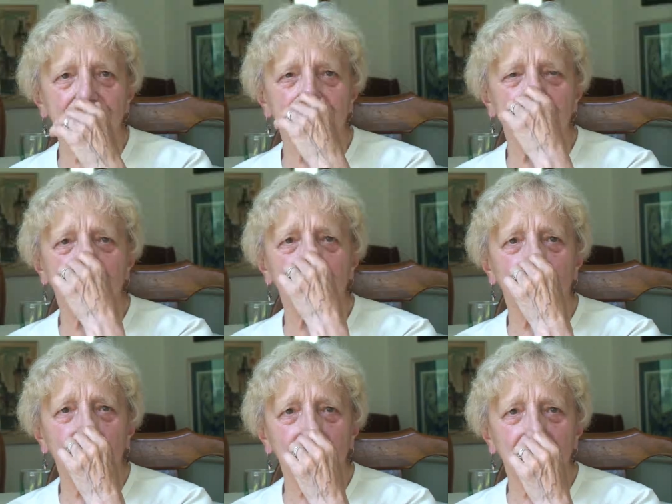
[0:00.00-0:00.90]
There was
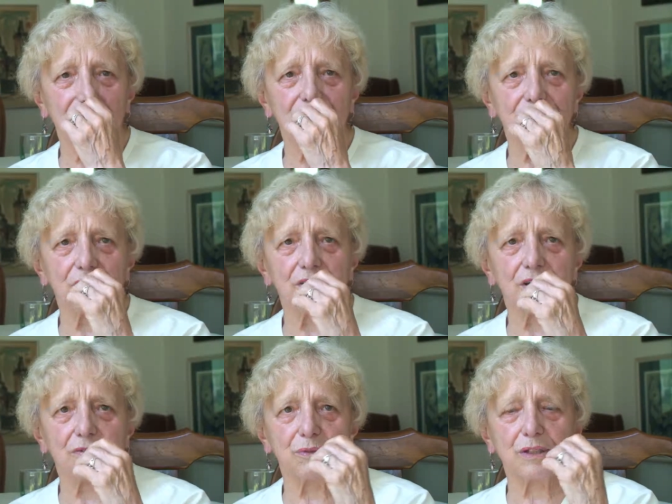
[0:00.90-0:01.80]
always that fear
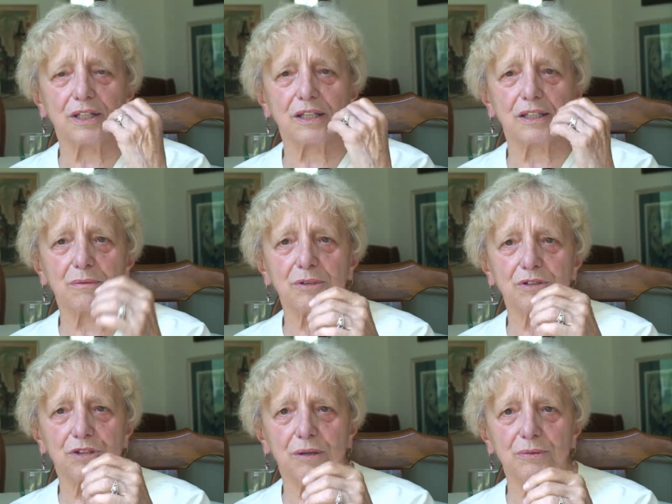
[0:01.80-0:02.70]
that we'd get them in
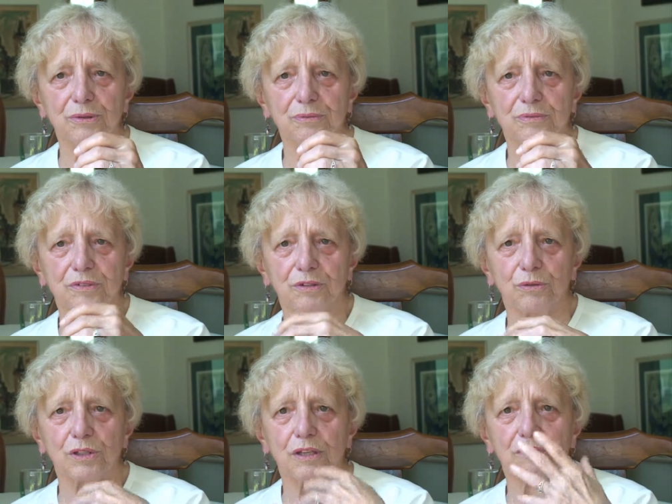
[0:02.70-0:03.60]
trouble, so
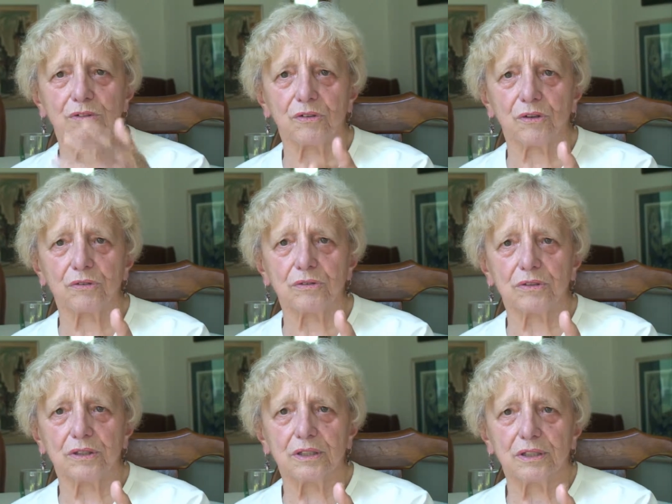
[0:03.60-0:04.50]
we never rode.
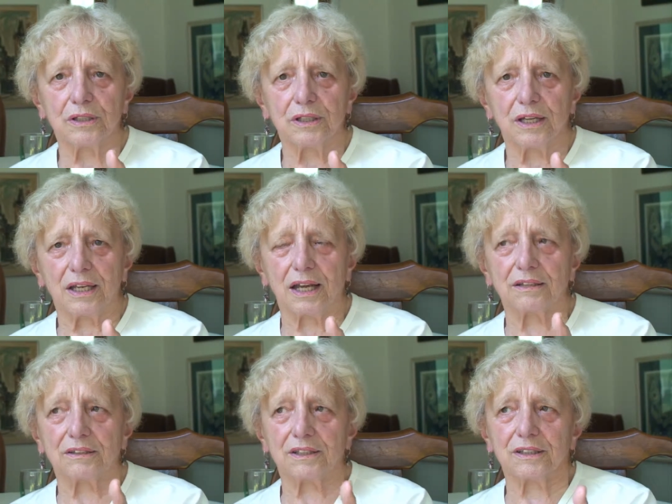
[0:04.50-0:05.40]
And I
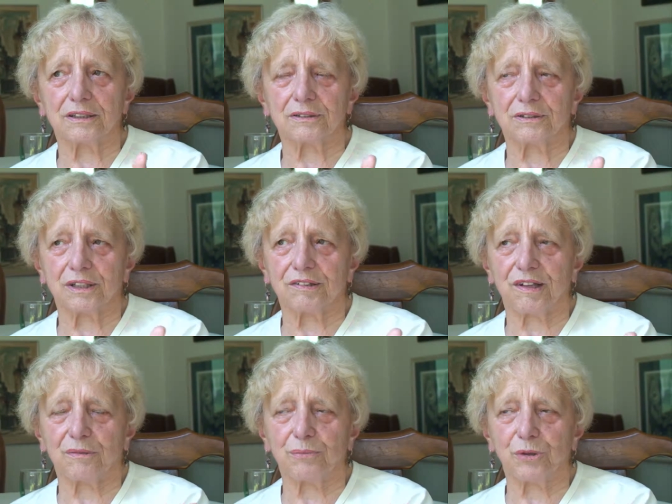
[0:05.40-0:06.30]
think at
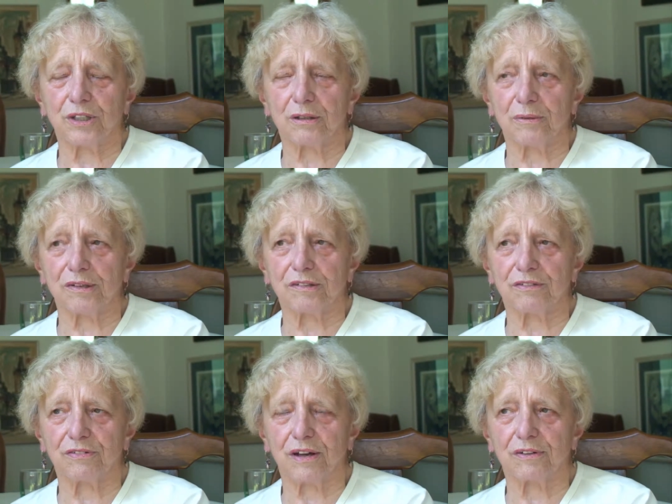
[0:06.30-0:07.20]
some point they must
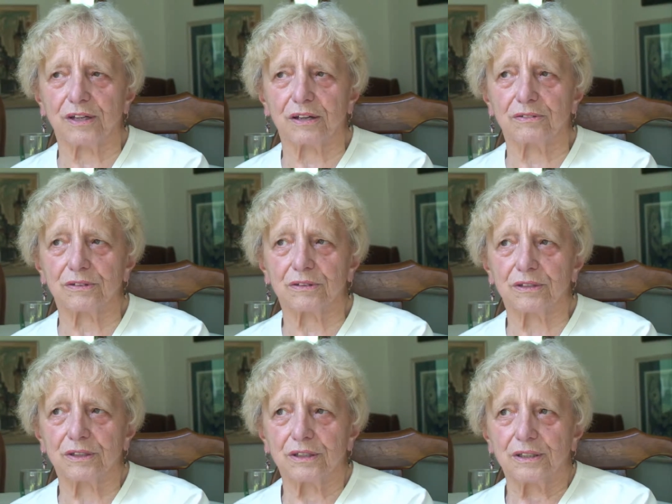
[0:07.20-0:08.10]
have found out
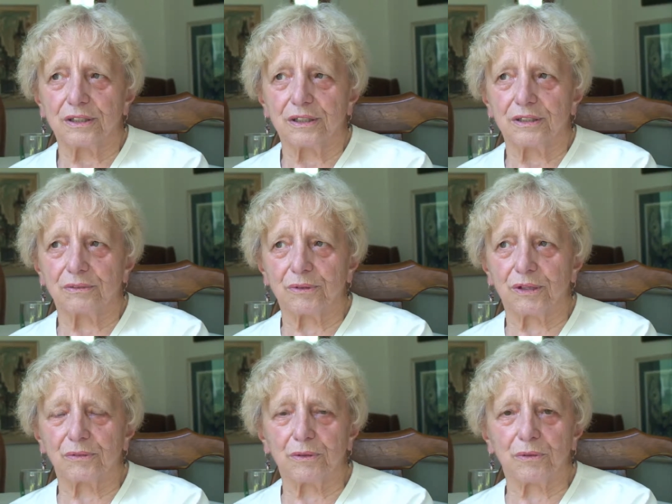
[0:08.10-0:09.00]

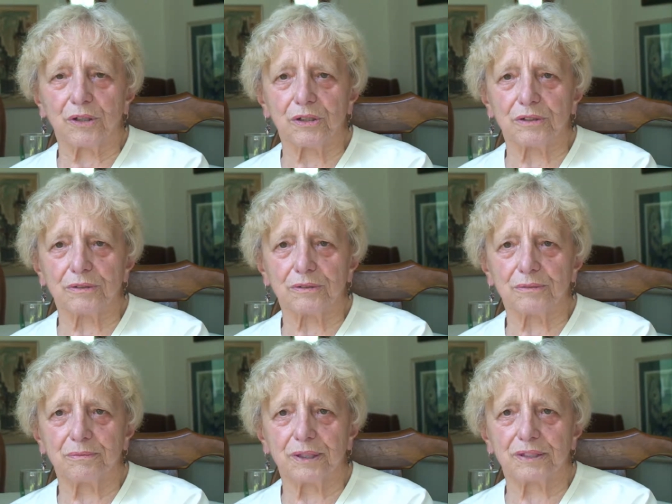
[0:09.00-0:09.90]
where we were,
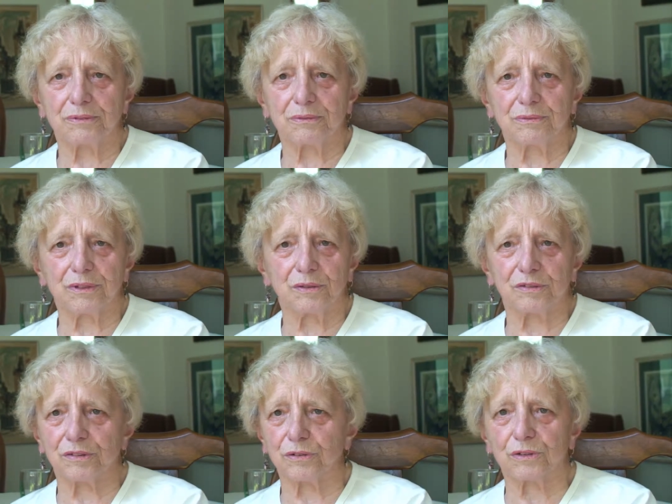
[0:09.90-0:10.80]
but there
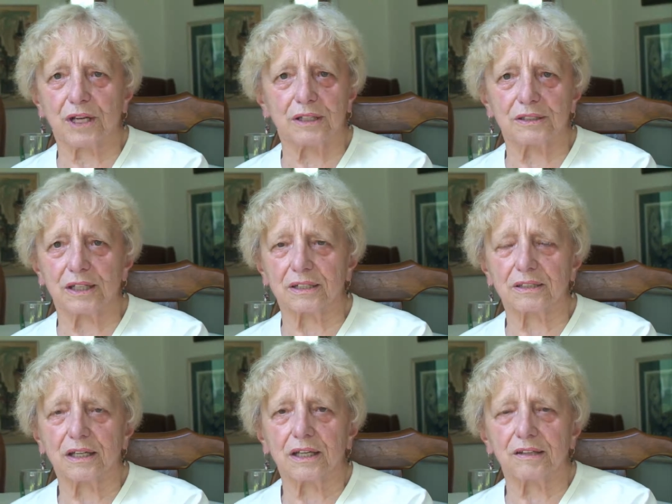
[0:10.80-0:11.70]
was no contact,
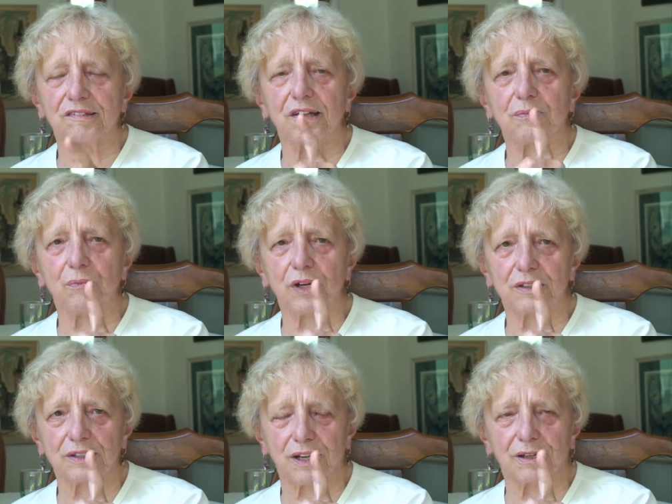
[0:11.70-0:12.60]
except one
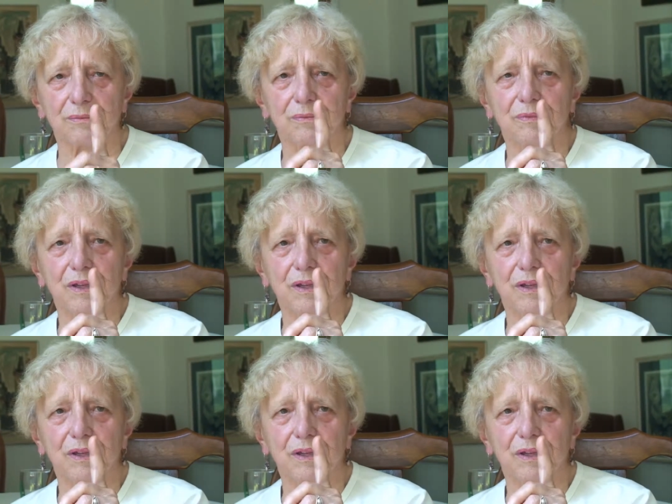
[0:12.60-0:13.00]
time.